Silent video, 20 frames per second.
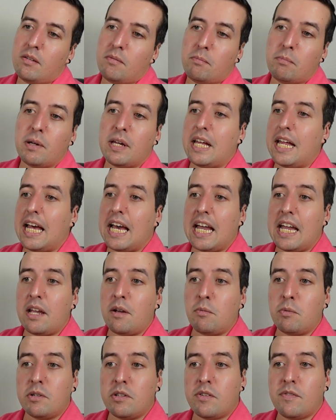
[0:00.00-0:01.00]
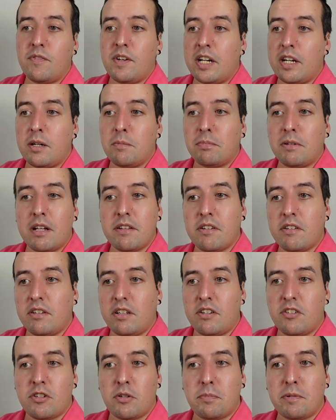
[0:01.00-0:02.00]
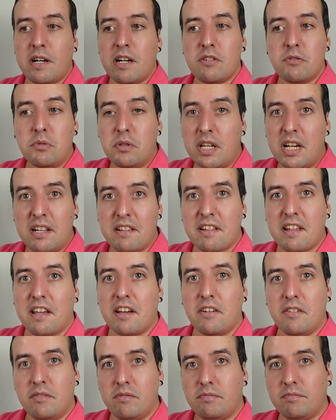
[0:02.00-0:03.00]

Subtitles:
But I was very pleasantly surprised with that sale.